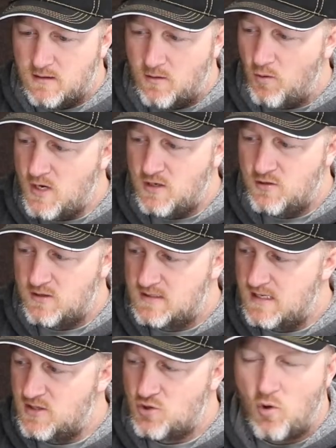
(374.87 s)
or you can just
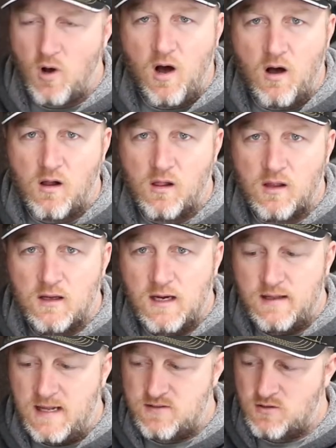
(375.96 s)
say show all,
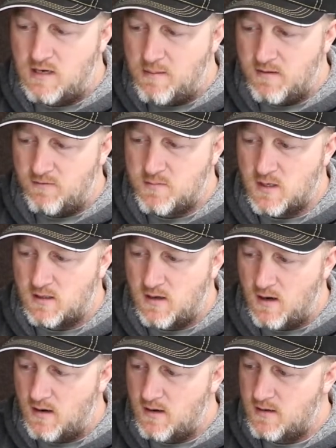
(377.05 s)
and that's grabbing from your
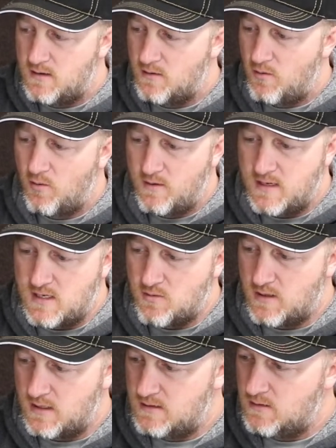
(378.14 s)
card or the
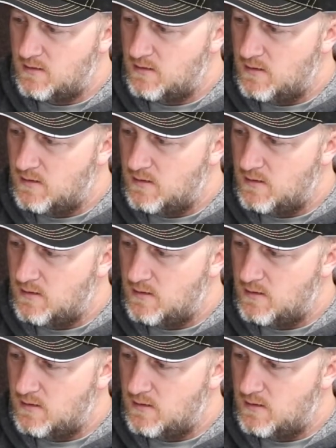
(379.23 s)
unit.